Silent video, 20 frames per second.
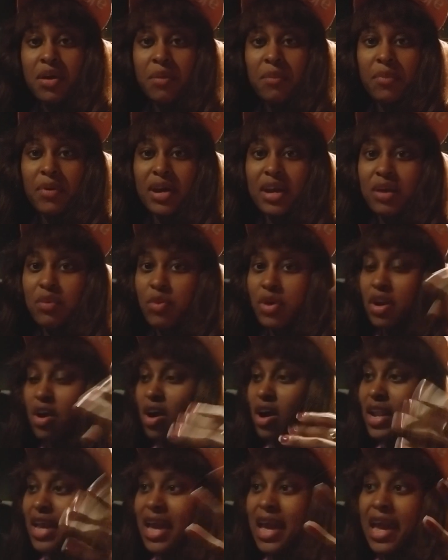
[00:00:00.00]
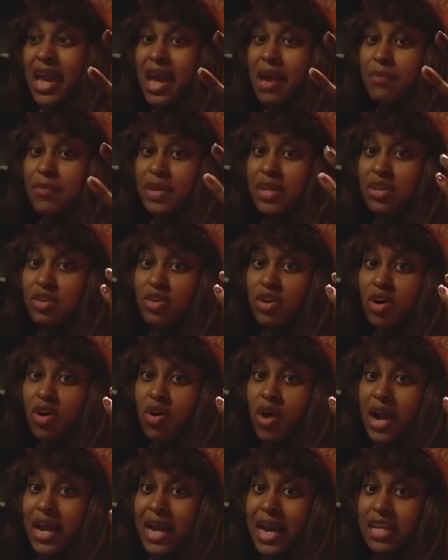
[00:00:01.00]
But when all that happened, you know,
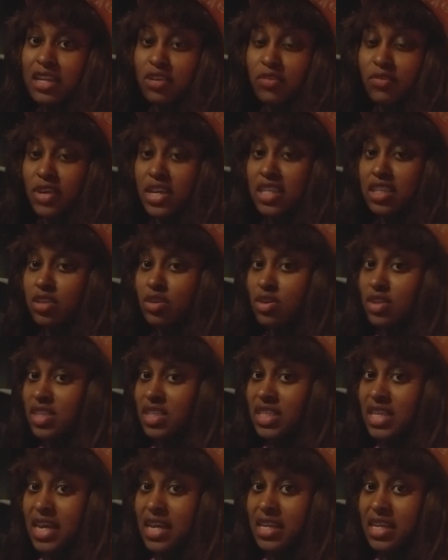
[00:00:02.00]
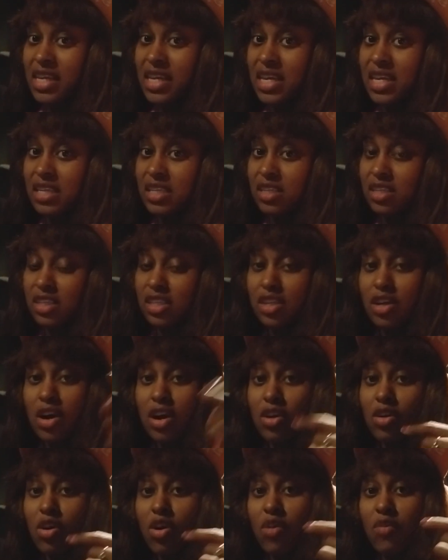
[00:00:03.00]
I got the resources I need to
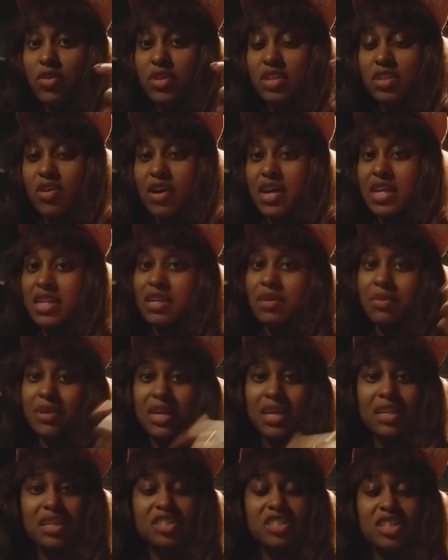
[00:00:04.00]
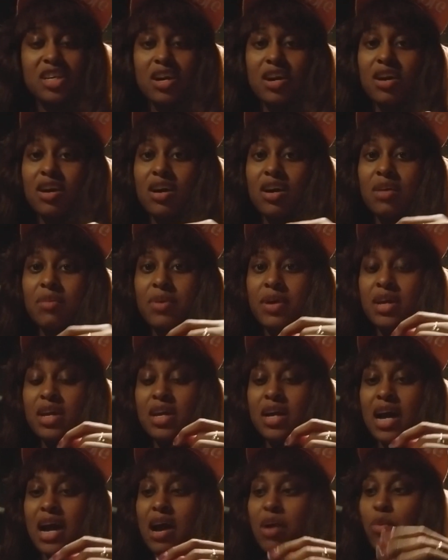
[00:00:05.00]
start over. So I end up getting a job.
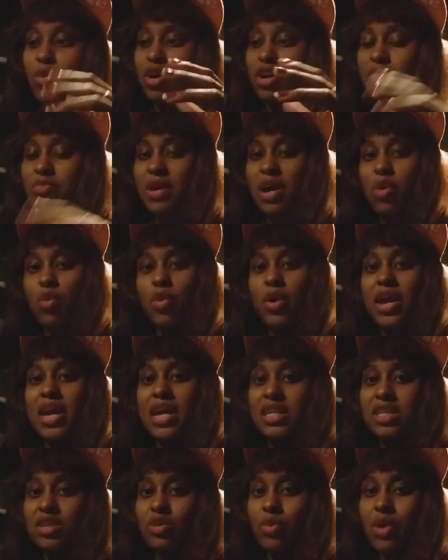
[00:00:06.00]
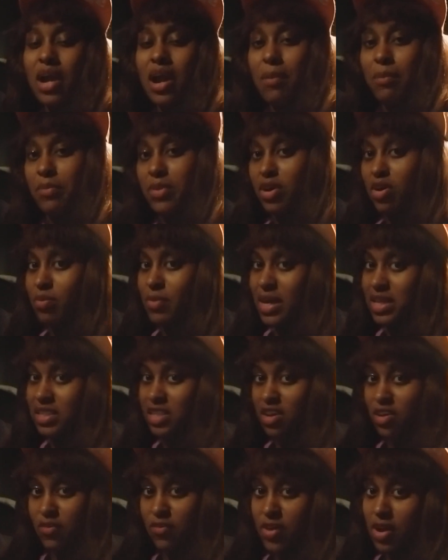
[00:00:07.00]
I worked my way to where I built
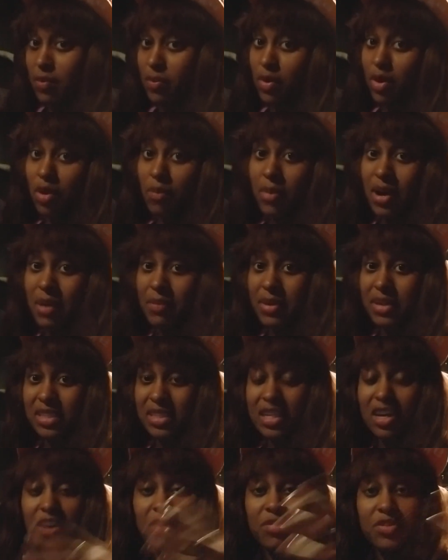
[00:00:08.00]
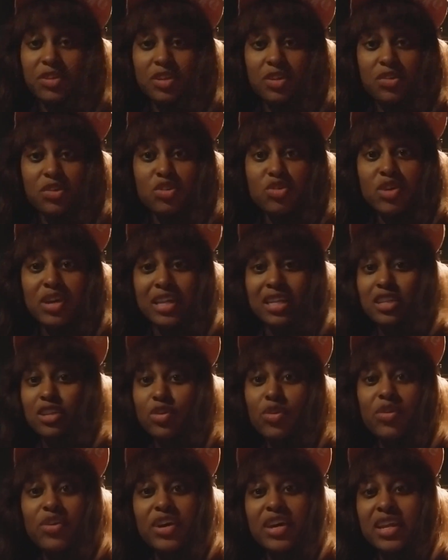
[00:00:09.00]
myself up all by myself. So you can
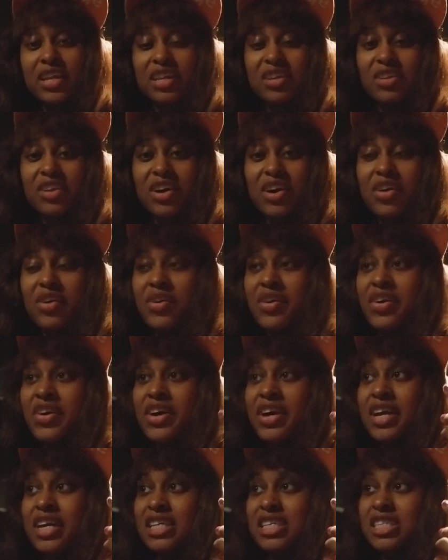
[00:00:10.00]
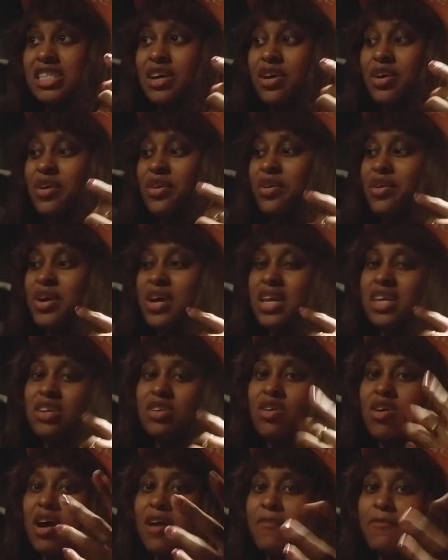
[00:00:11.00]
do it, you know. So, you
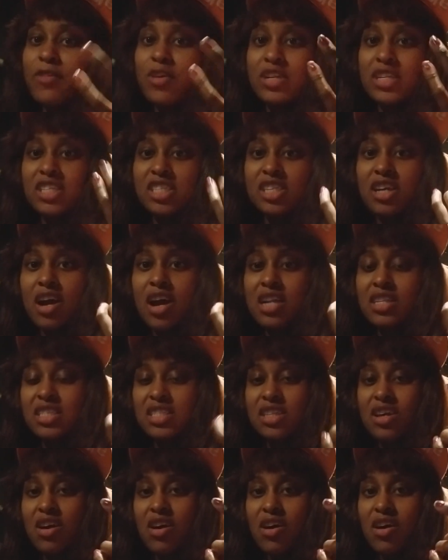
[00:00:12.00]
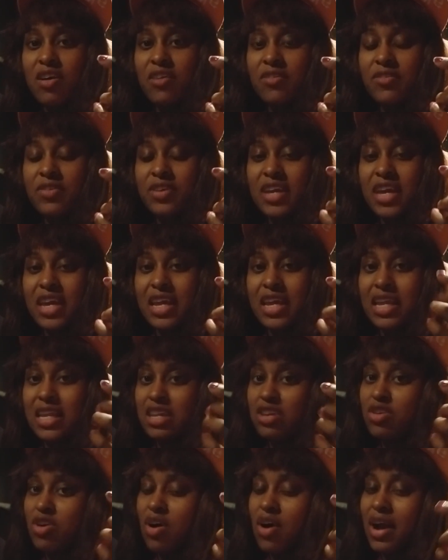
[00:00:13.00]
know, I fought the charges off and,
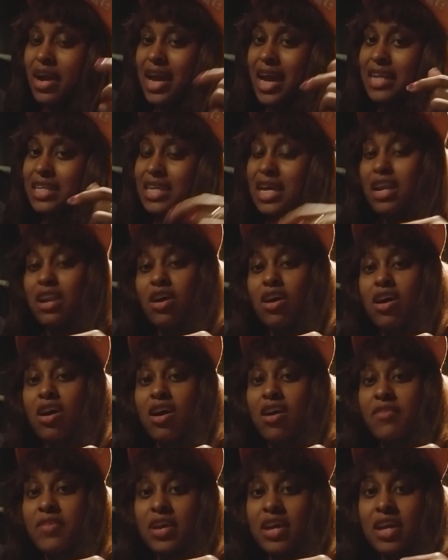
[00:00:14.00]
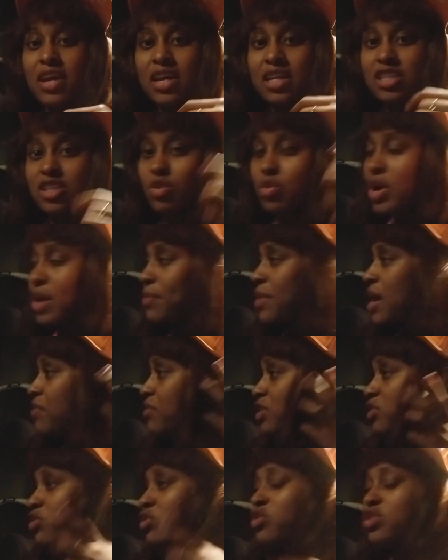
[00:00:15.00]
you know, I got that off to where my
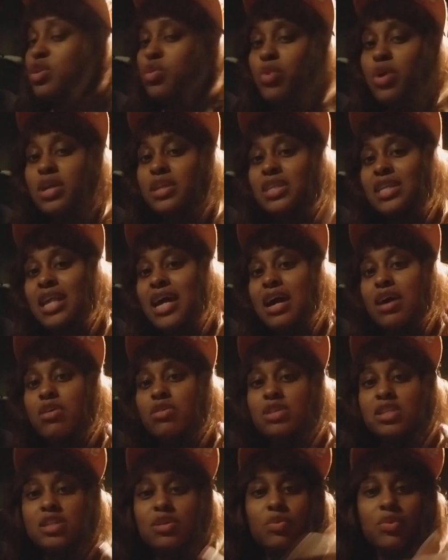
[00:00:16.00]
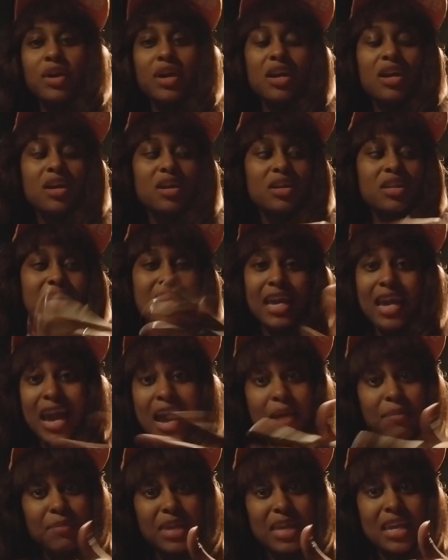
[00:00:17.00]
recruiter worked it out to where they
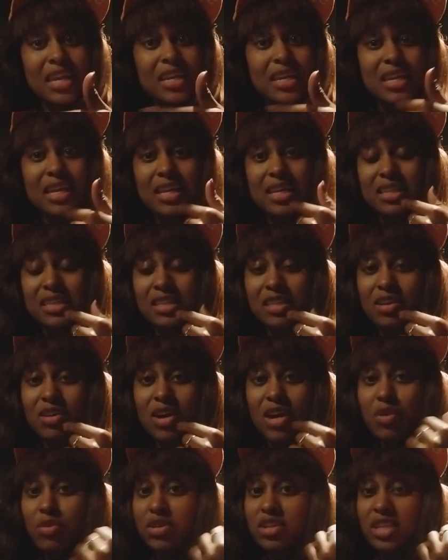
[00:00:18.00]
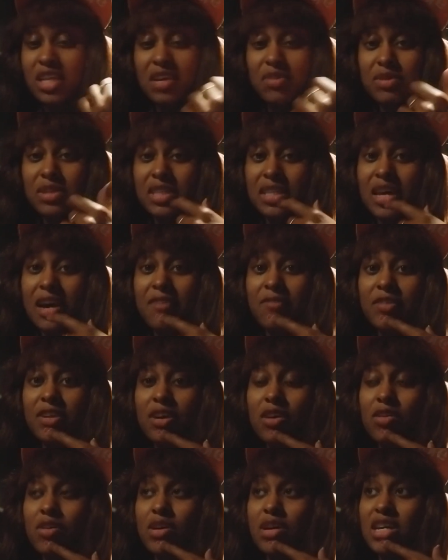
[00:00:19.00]
got me in there. So it was it was tough
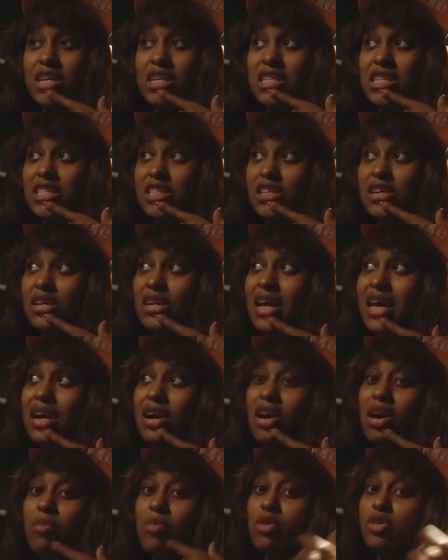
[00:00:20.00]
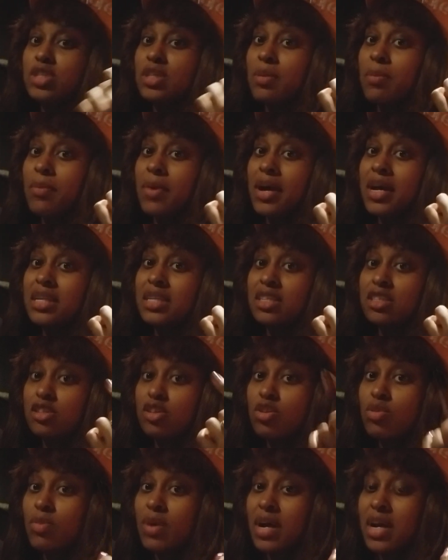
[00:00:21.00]
though, cause it took like almost a month to
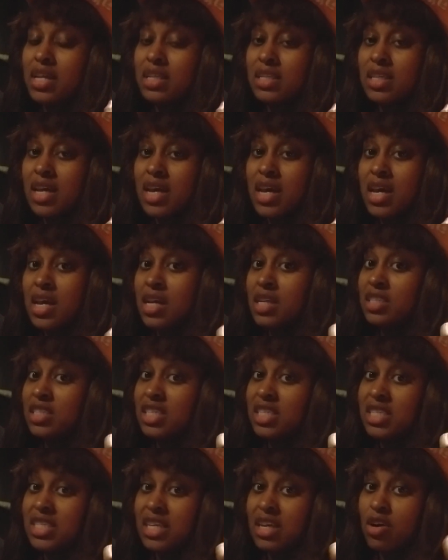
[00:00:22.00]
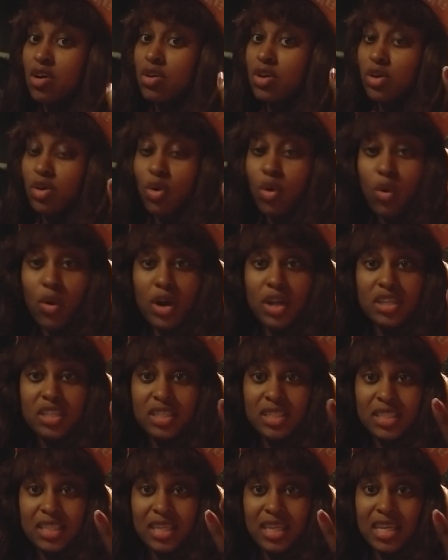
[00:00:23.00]
two months just to go to court
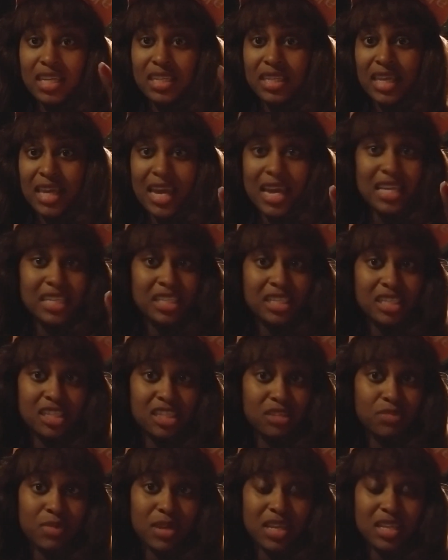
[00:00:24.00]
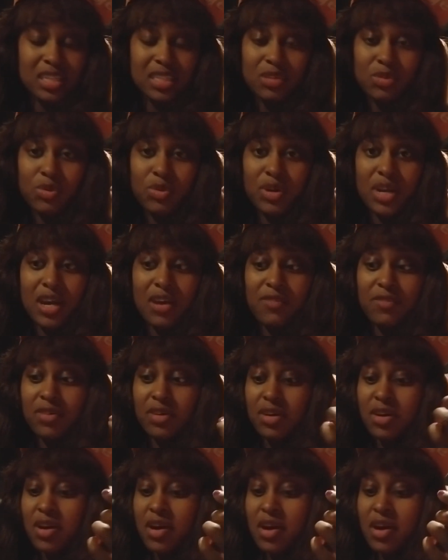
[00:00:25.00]
just to get the case dismissed or whatever.